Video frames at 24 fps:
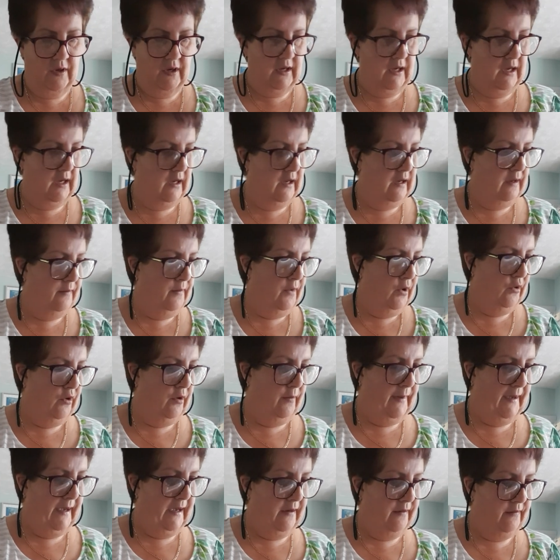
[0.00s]
On
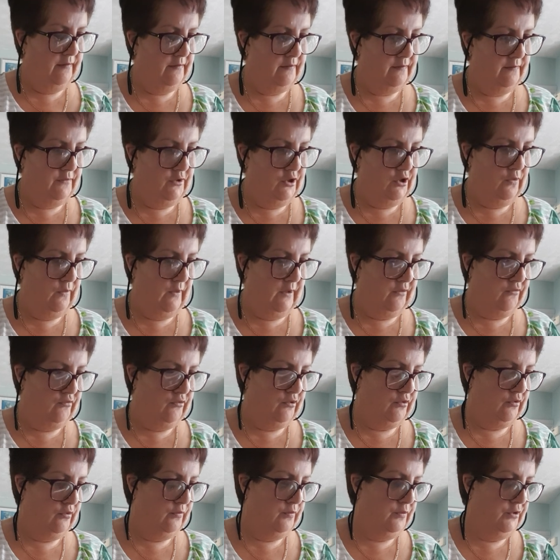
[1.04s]
about 200,
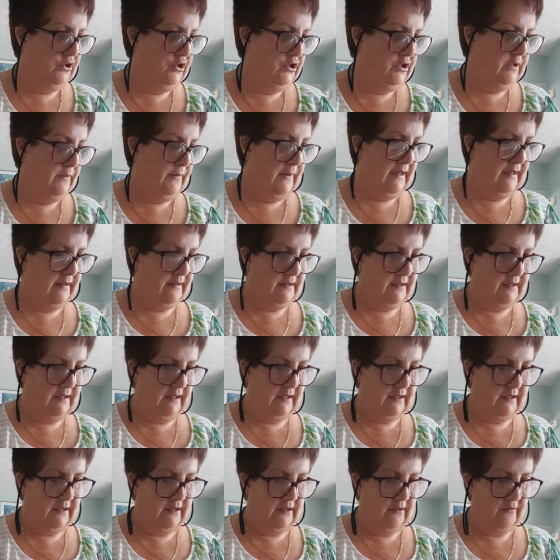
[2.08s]
or which is about
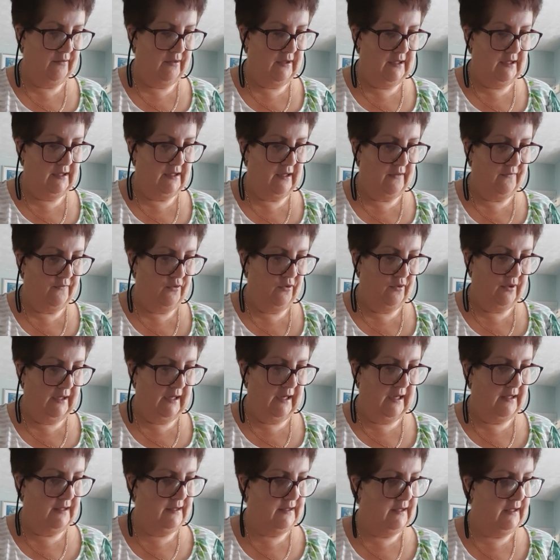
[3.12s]
6 degrees, I've got
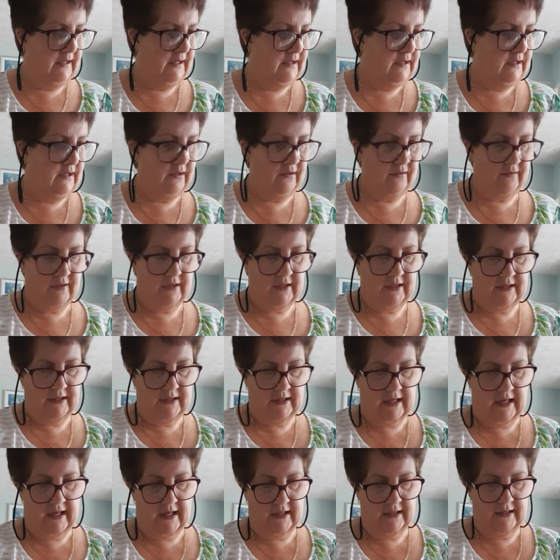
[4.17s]
gas, 6 degrees
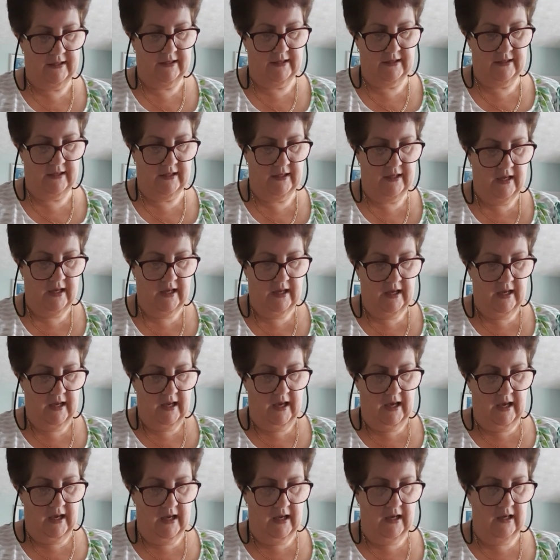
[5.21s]
gas.
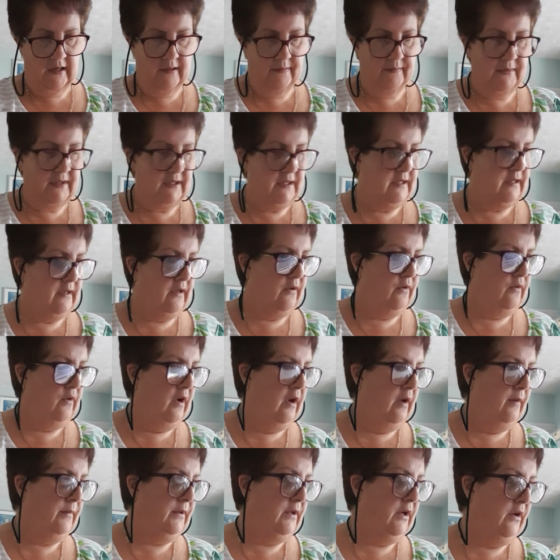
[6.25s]
So
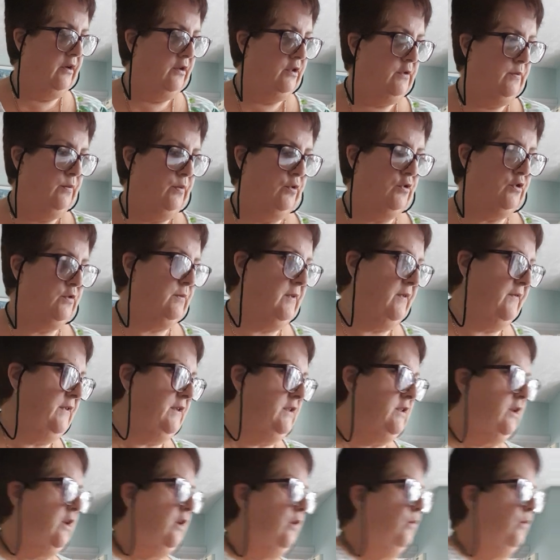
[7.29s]
I'm going to pause my video